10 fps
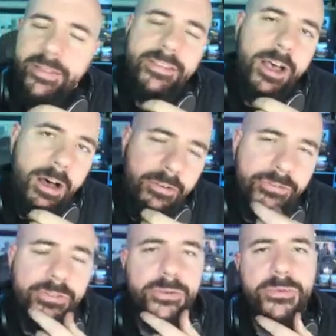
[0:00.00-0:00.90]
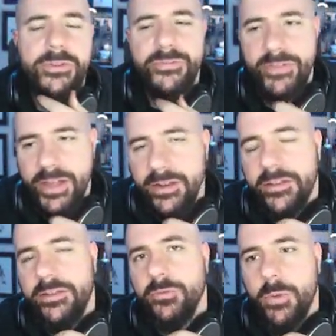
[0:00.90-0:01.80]
Tough to defend
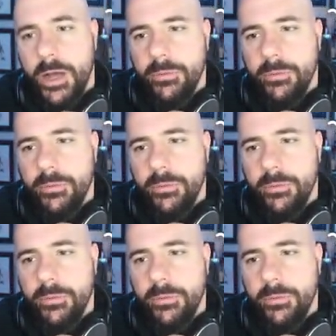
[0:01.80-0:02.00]
these wide